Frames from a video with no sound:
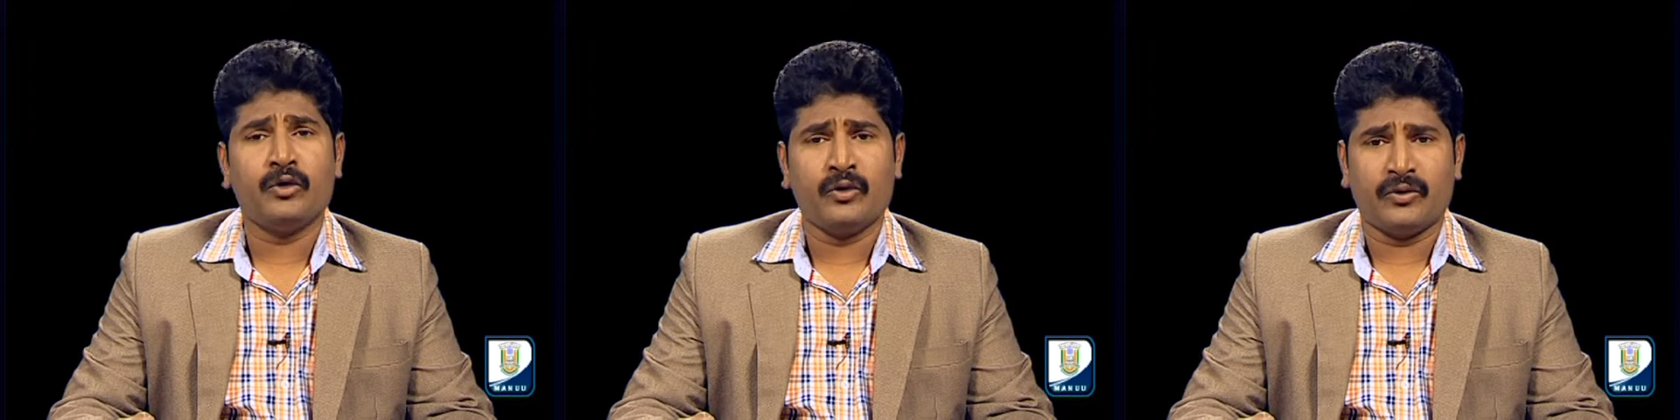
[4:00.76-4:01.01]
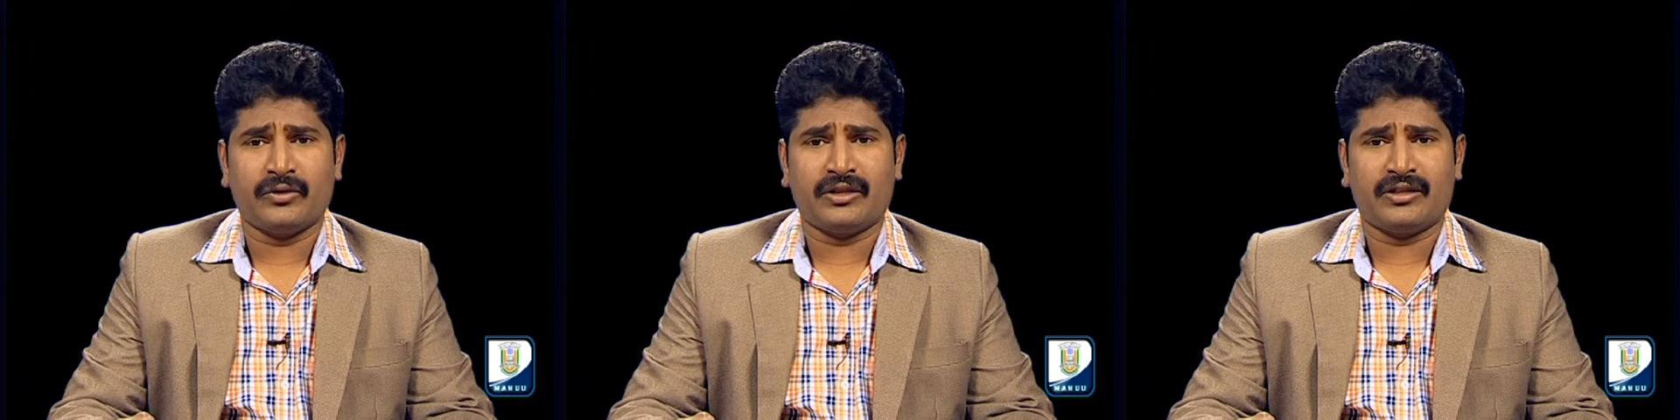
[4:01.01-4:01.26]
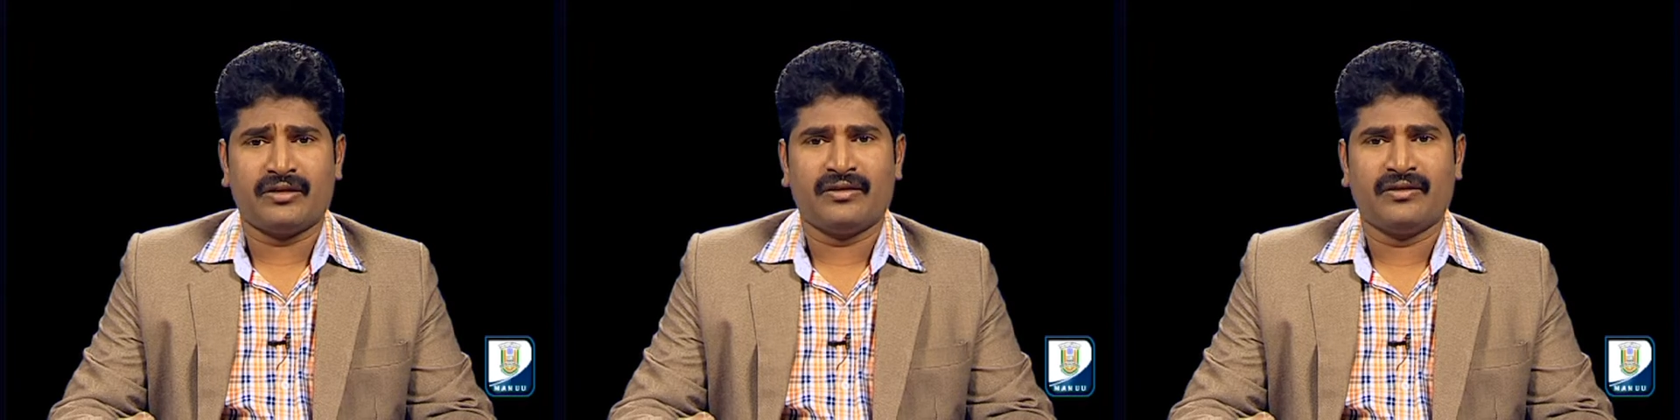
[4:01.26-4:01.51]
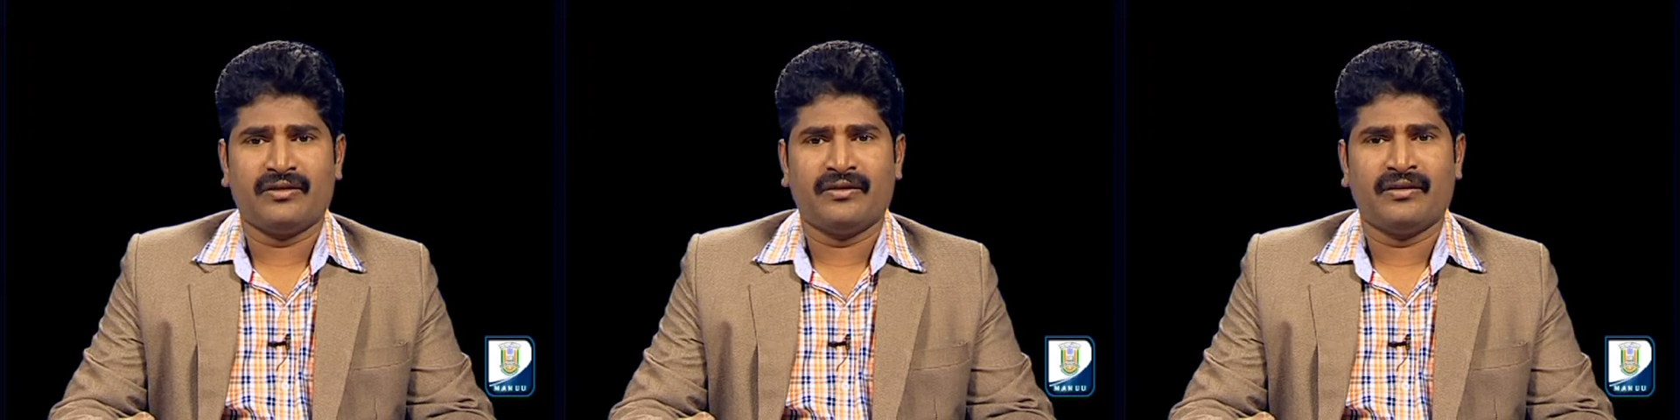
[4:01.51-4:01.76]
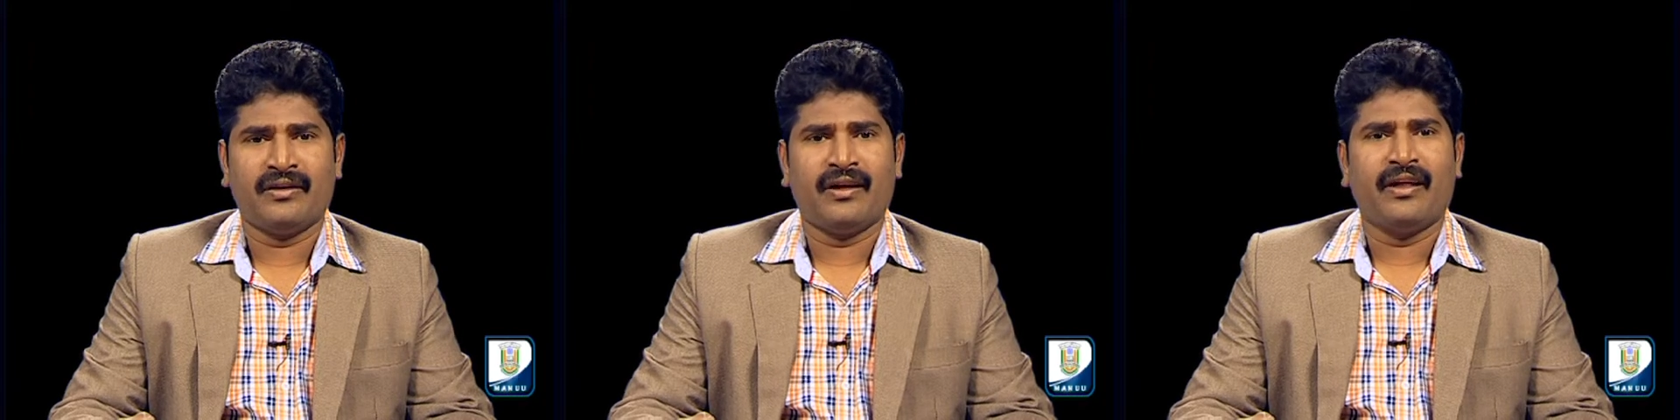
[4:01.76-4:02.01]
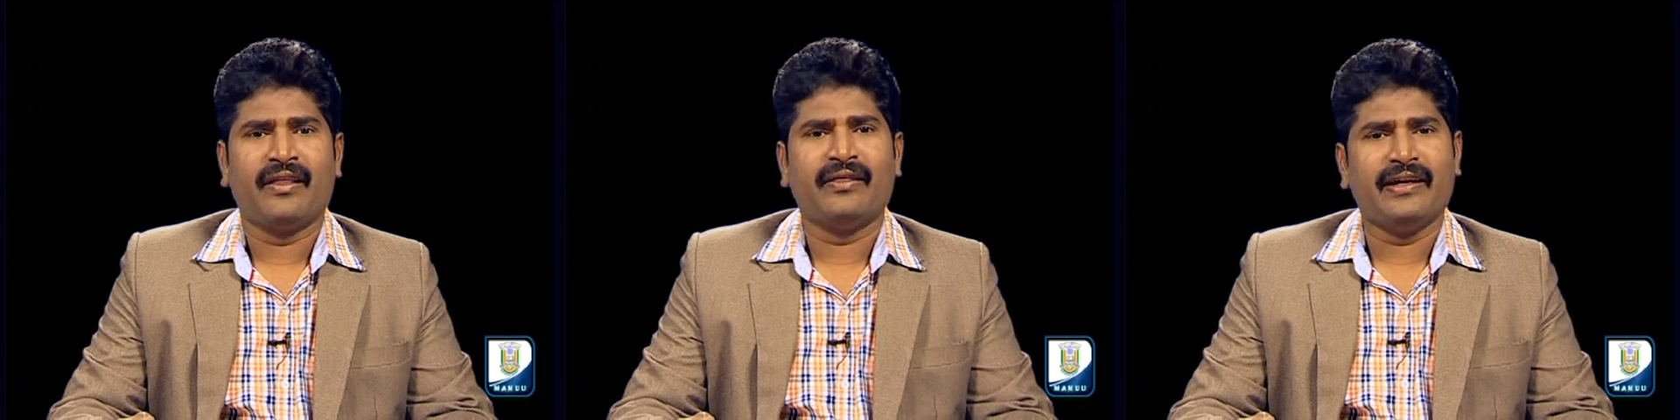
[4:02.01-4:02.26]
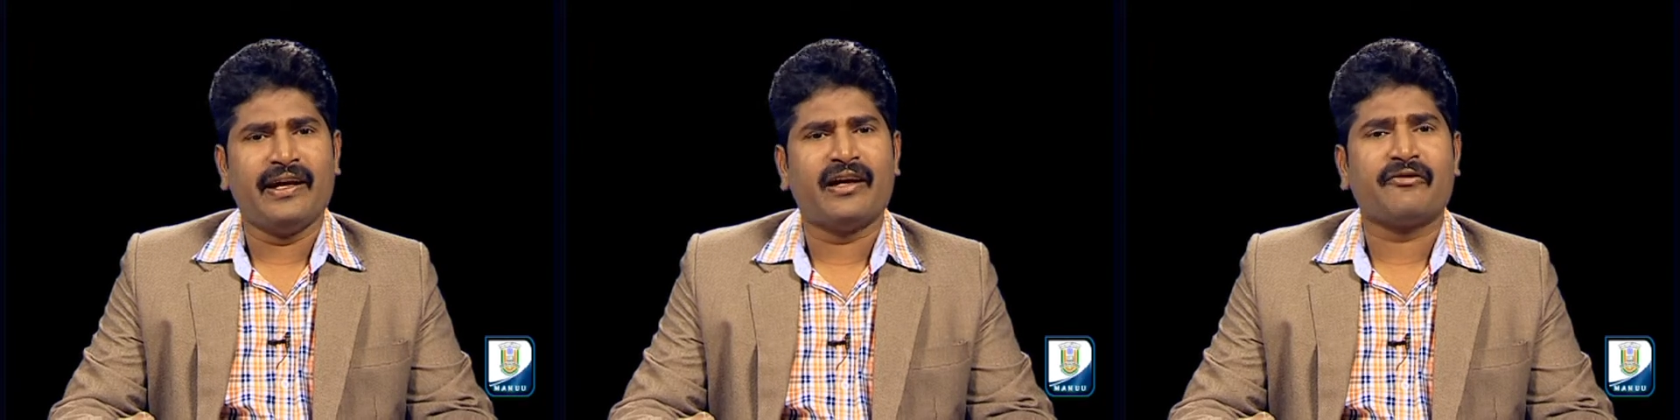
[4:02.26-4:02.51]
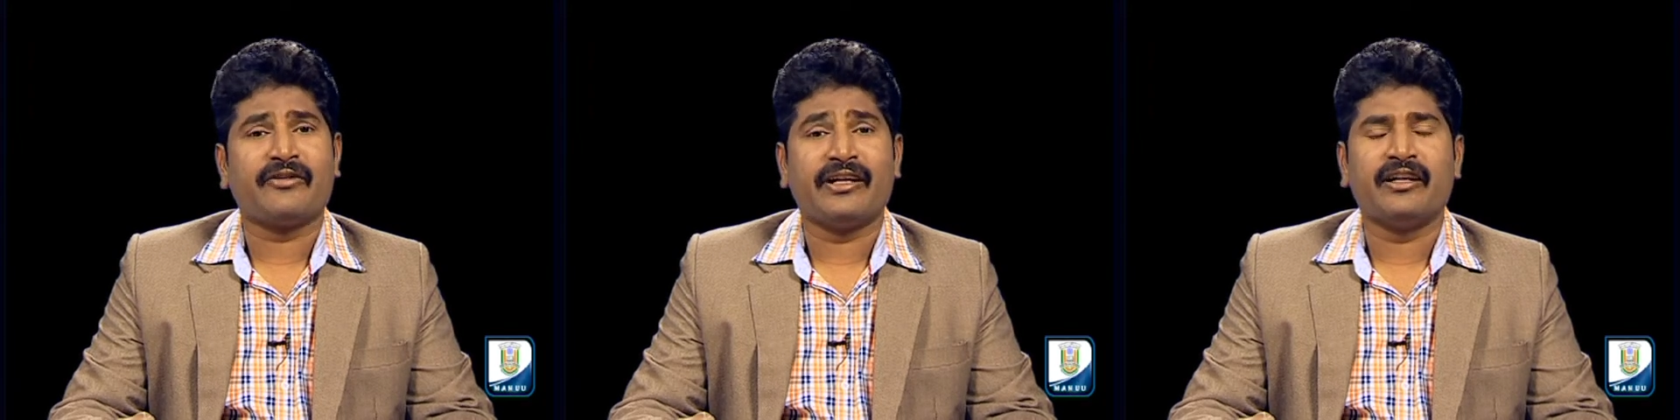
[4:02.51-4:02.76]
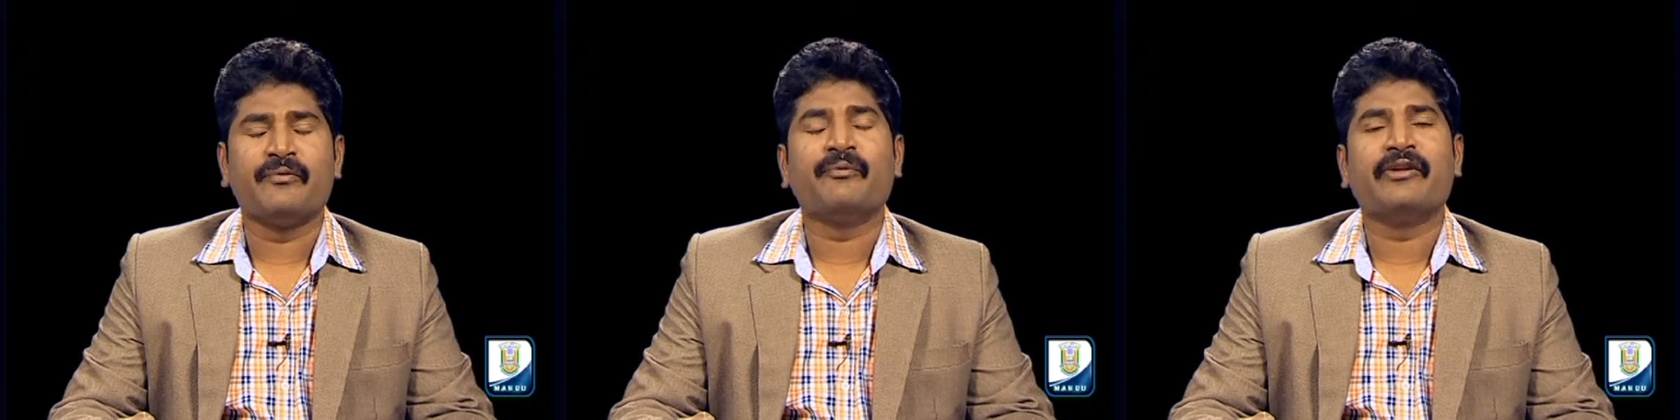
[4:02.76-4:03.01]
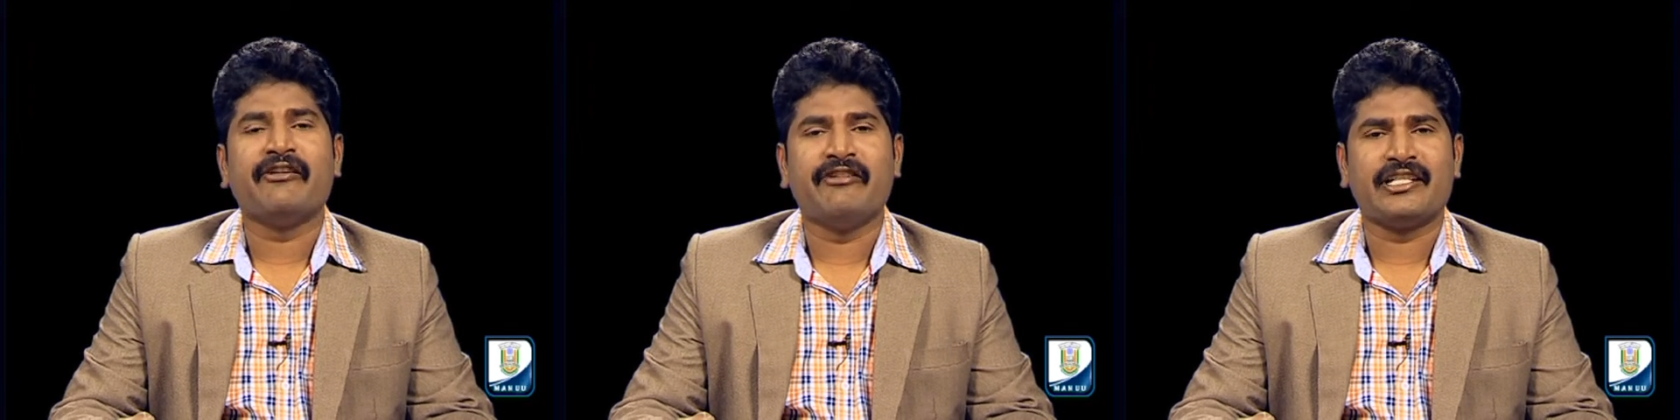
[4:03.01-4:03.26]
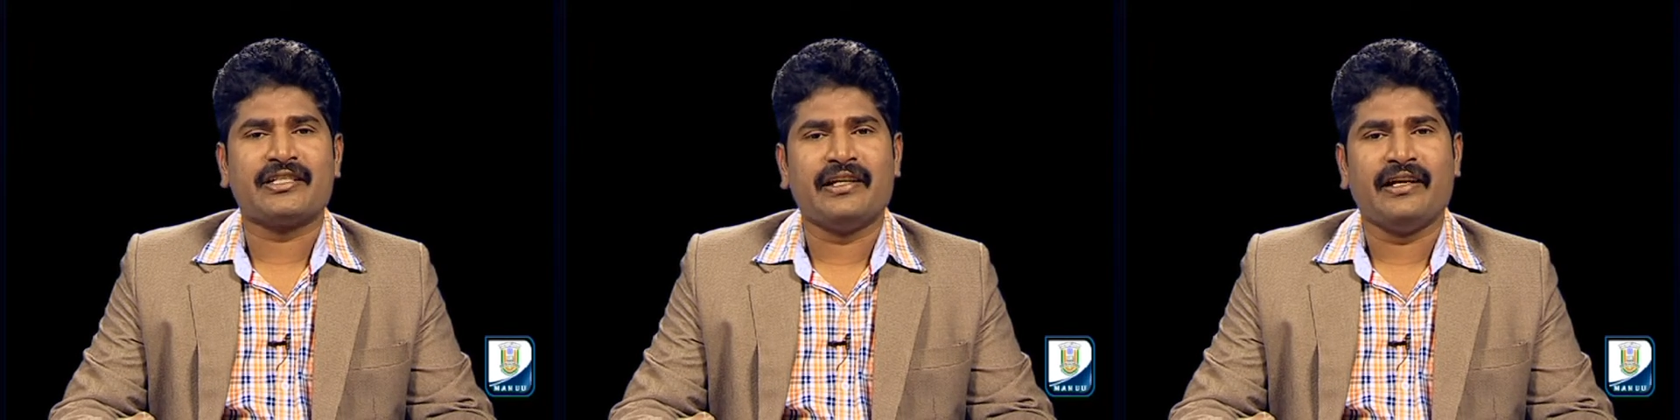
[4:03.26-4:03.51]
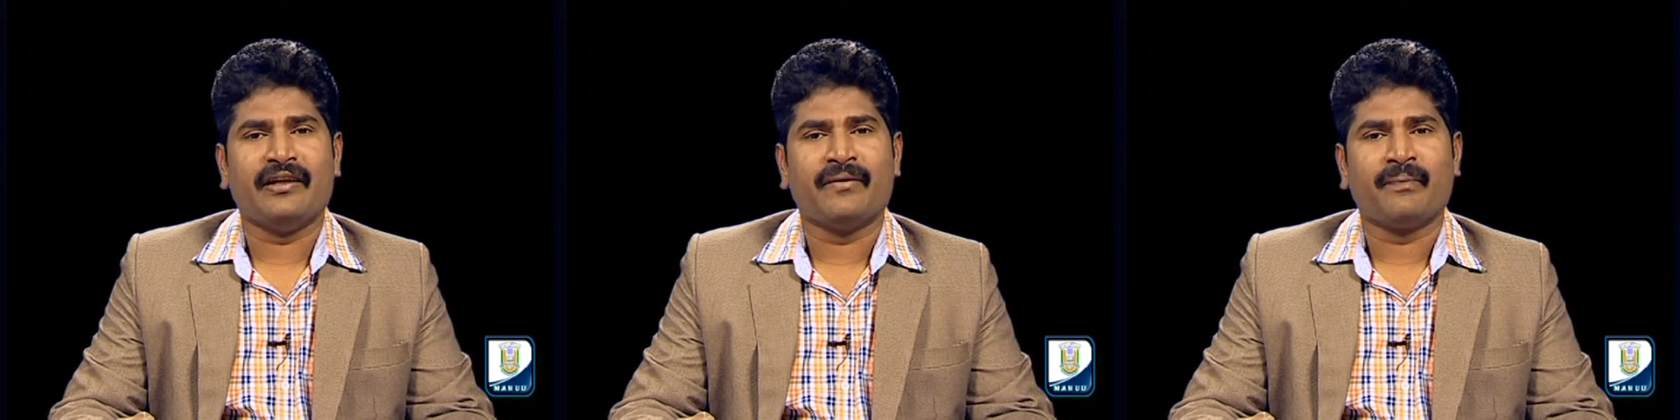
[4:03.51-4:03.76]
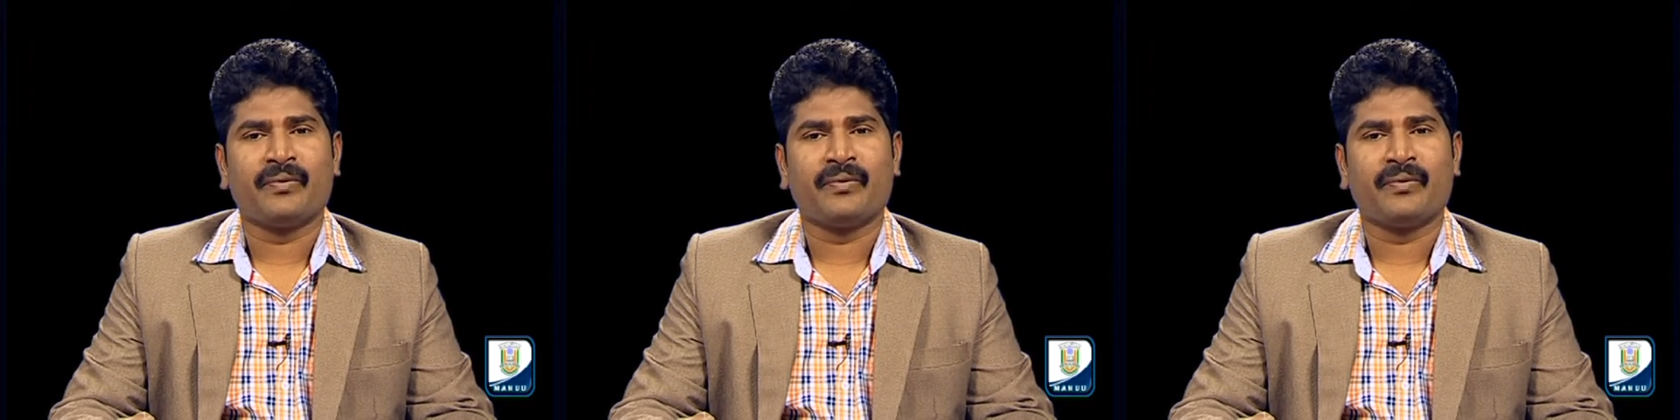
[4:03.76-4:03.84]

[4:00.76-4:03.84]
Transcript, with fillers: notes they have written previously,